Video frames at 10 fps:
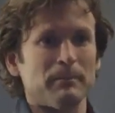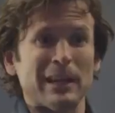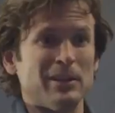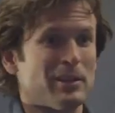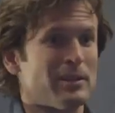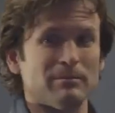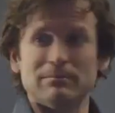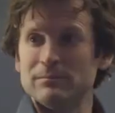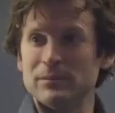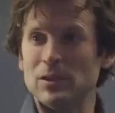Again, you can
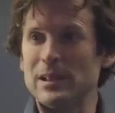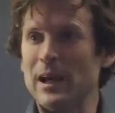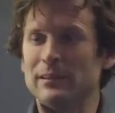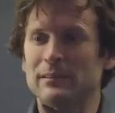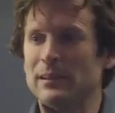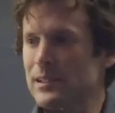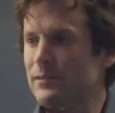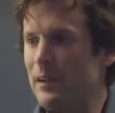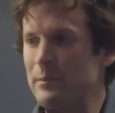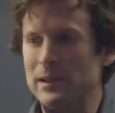use that in the next
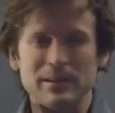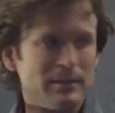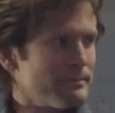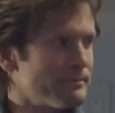five minutes.